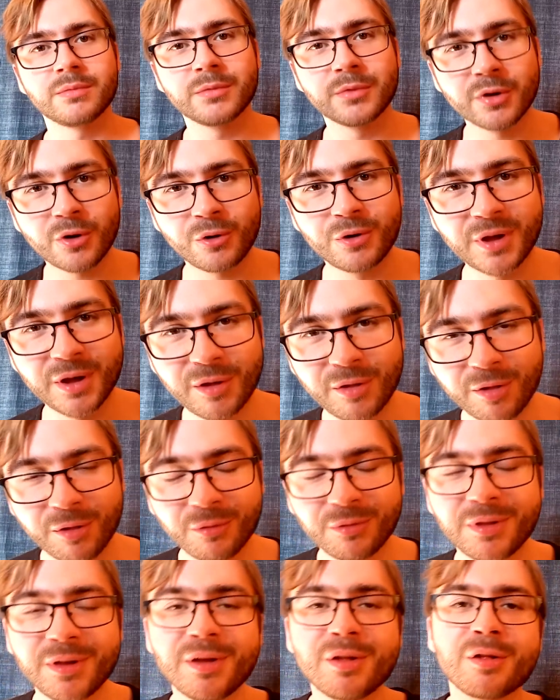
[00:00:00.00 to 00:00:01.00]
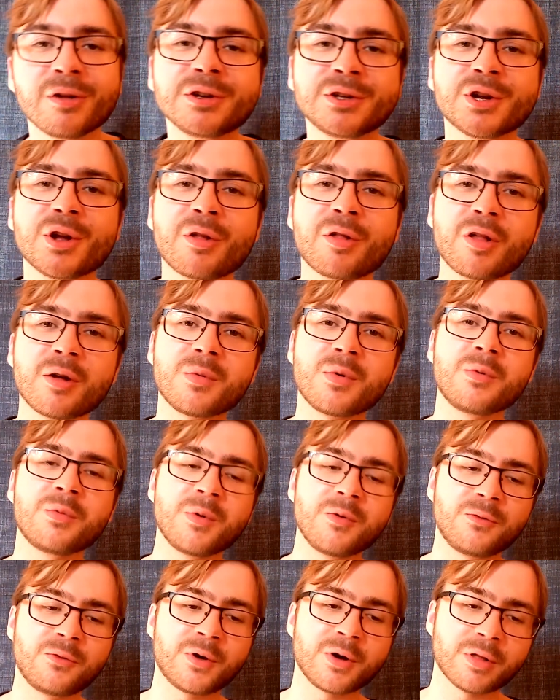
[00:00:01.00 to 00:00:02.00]
Okay, so these are just some of
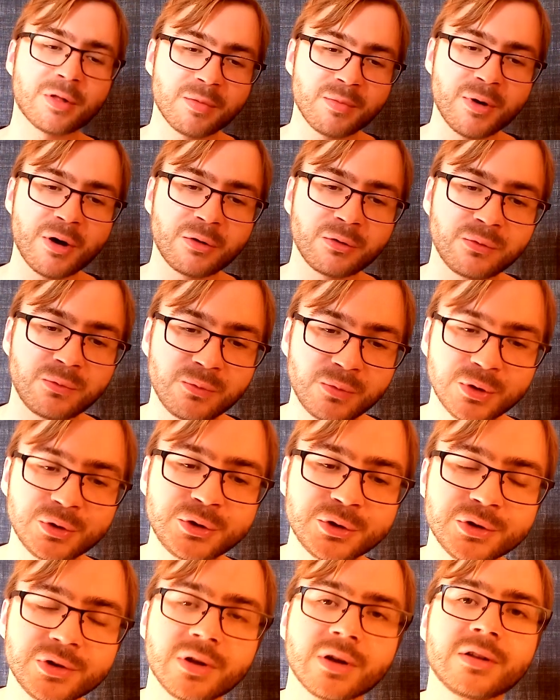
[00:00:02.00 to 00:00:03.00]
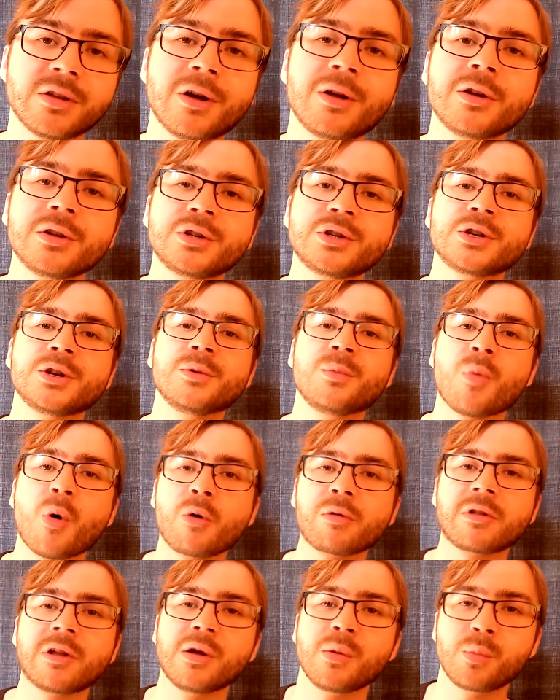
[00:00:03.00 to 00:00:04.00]
my thoughts about future technology,
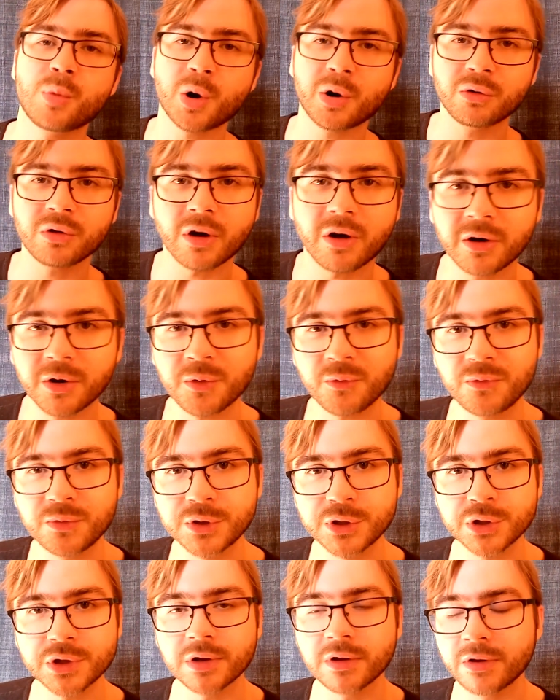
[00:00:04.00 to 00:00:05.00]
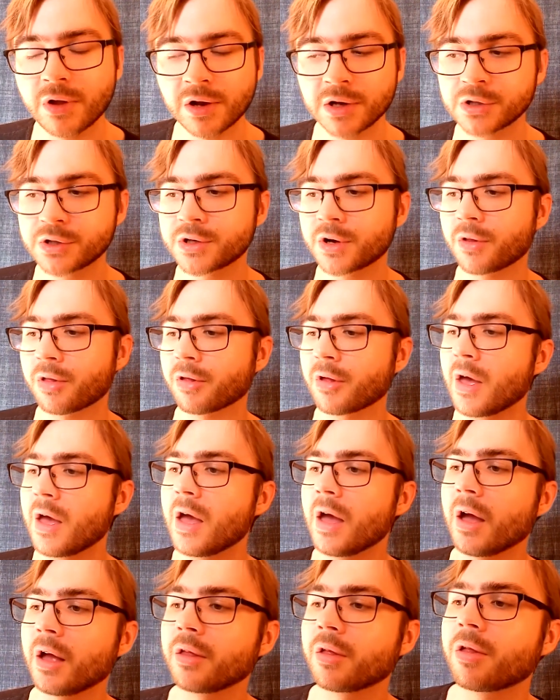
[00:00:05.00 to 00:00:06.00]
mostly about artificial intelligence,
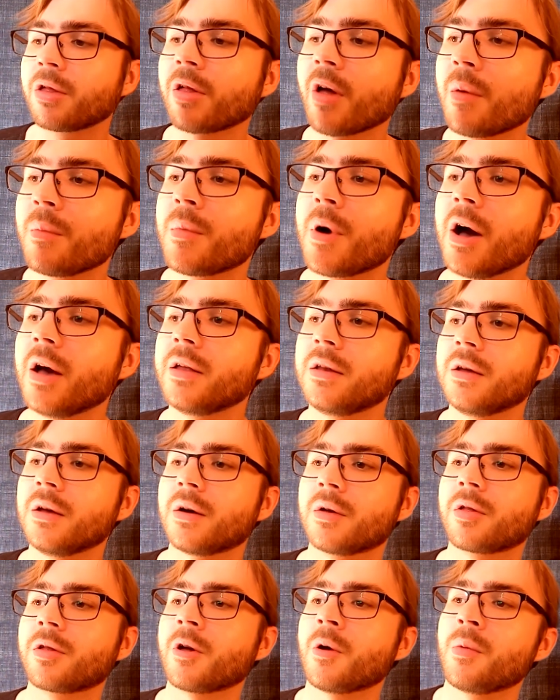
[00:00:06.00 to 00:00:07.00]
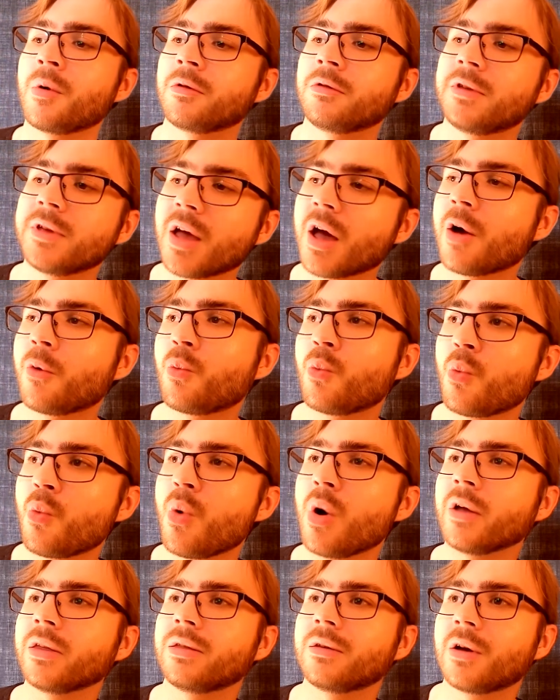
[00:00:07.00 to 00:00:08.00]
and some ideas about, yeah,
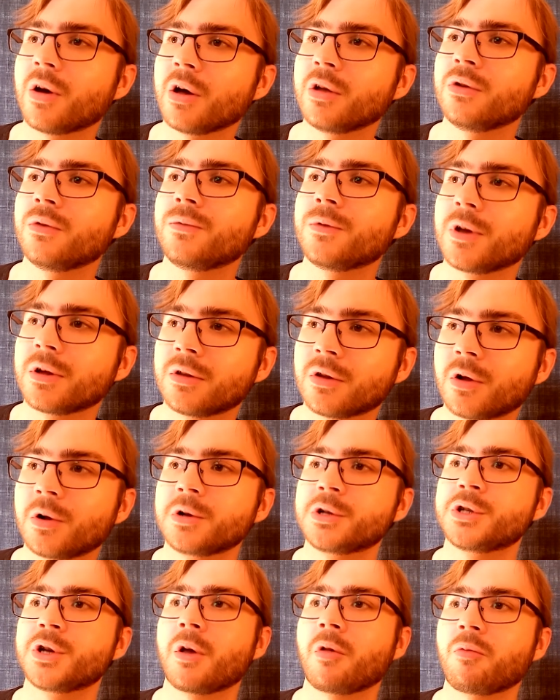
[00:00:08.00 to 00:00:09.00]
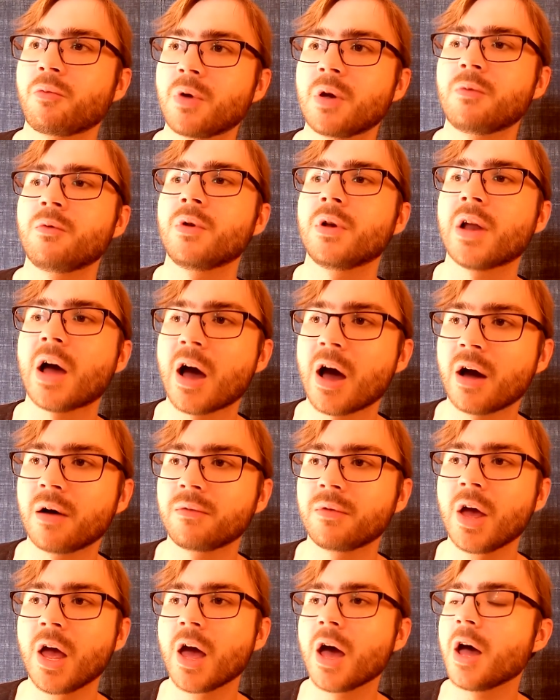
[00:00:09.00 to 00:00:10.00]
what kind of technologies we will
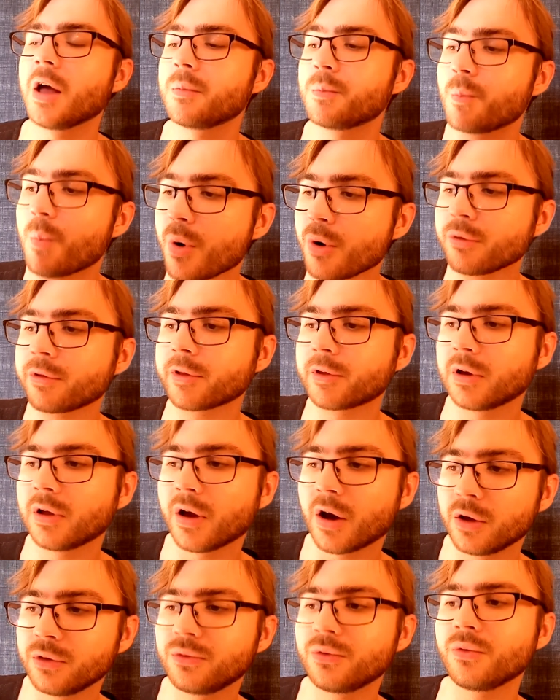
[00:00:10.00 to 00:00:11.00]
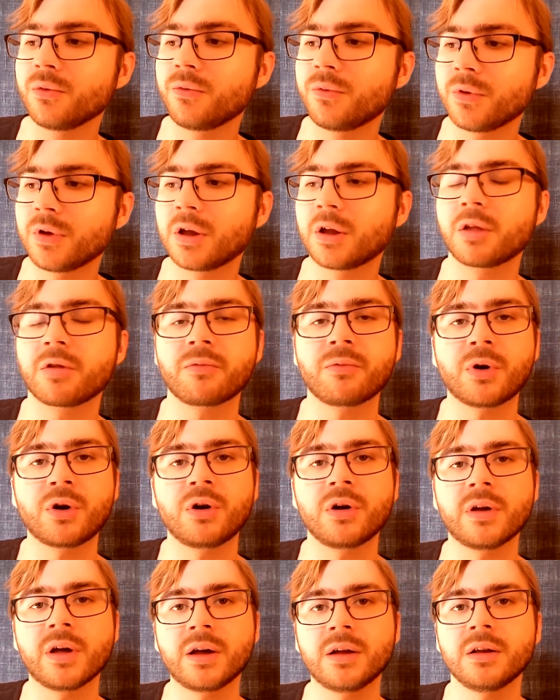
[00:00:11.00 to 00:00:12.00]
have. And mostly, I do think it's
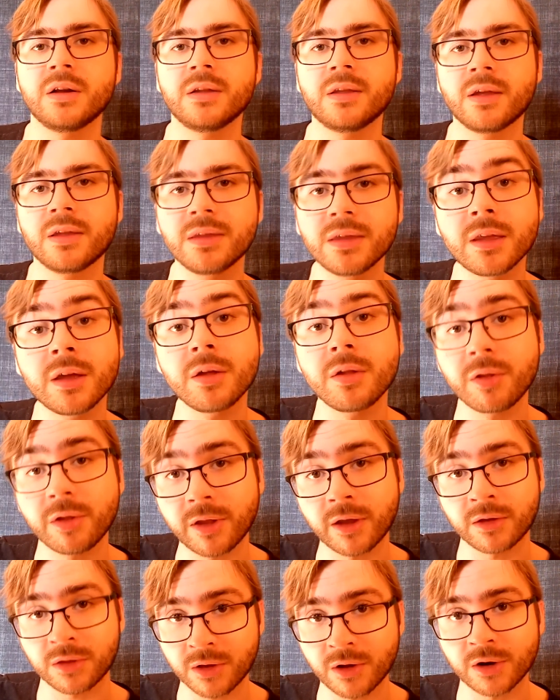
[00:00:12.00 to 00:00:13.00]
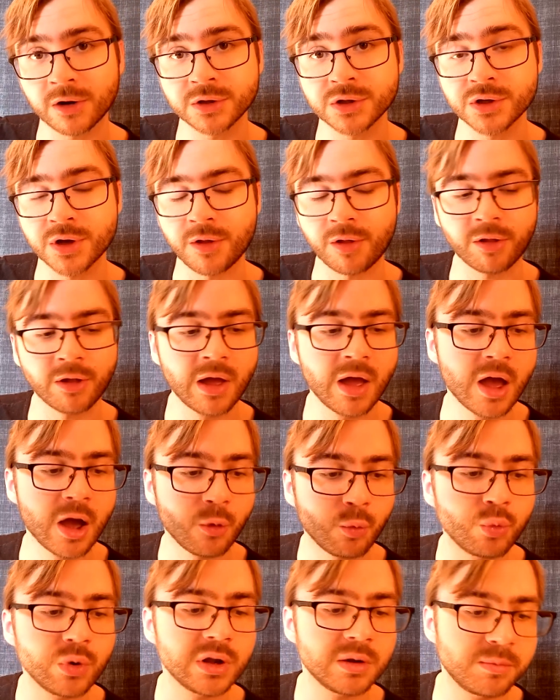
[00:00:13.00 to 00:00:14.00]
very likely that these technologies
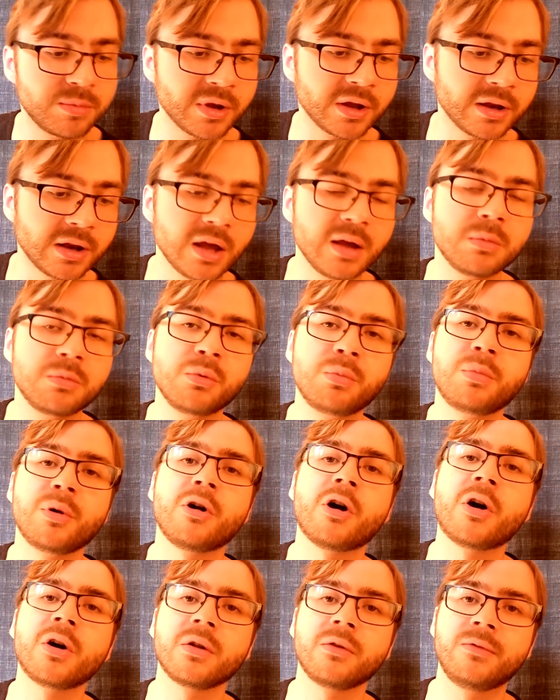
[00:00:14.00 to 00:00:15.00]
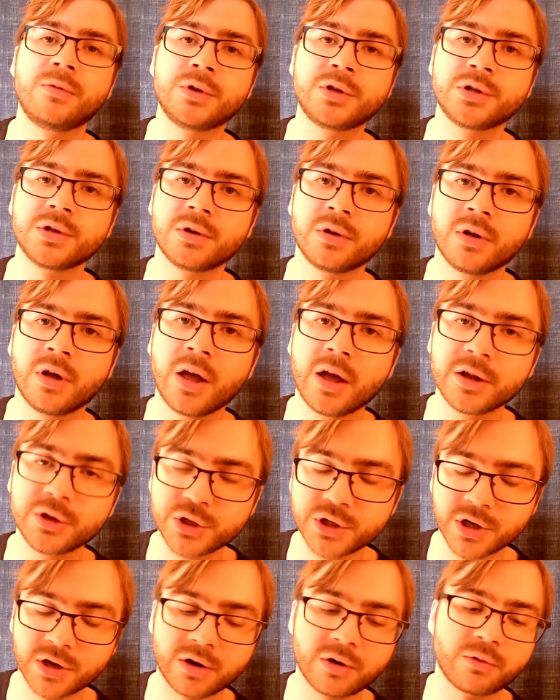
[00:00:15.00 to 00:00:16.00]
will be enabled by artificial
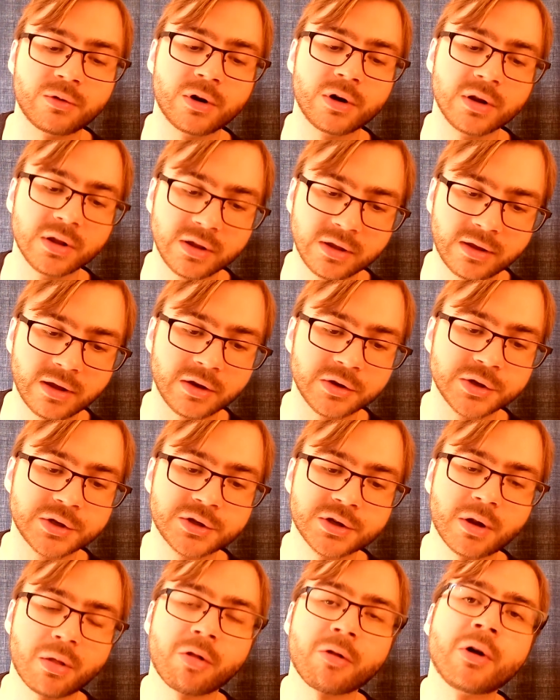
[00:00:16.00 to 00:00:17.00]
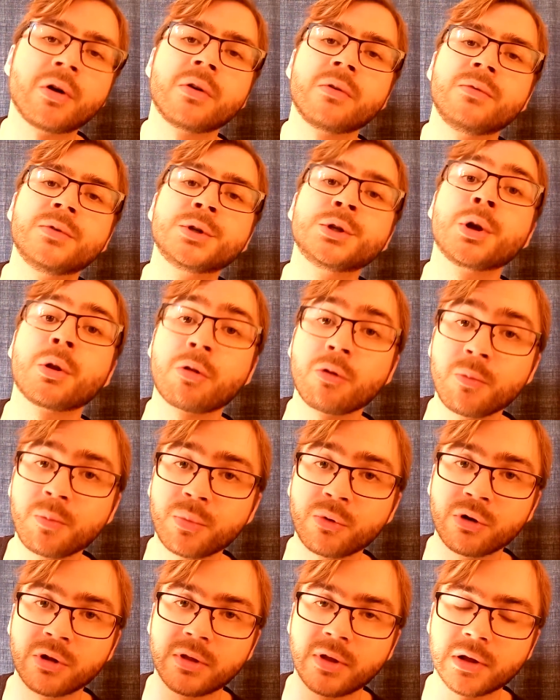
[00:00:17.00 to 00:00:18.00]
general intelligence, artificial
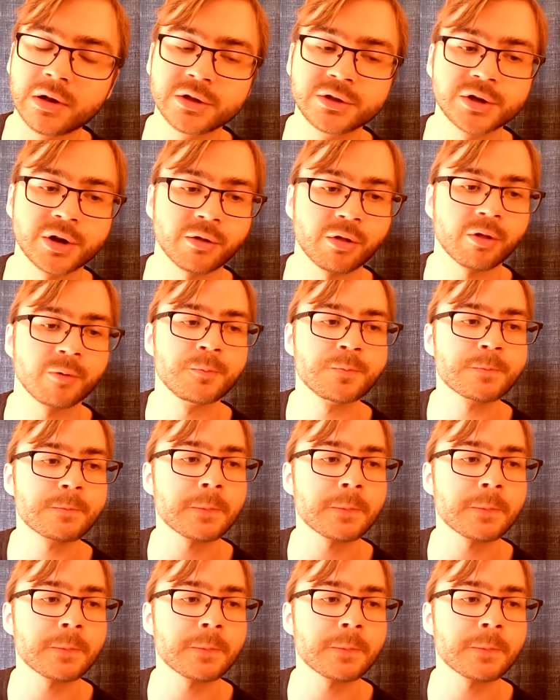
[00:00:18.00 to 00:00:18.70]
super intelligence.